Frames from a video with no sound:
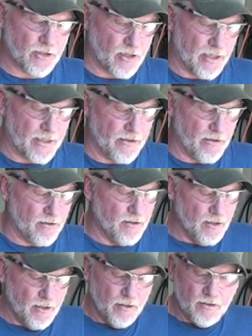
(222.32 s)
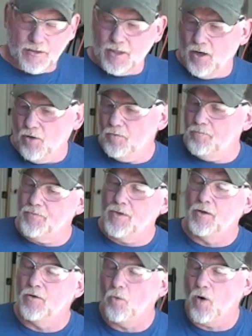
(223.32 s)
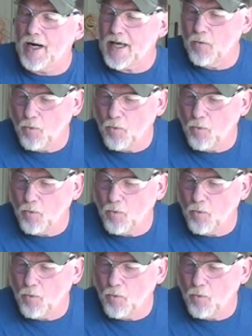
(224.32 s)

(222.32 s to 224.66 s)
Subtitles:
on here. So what I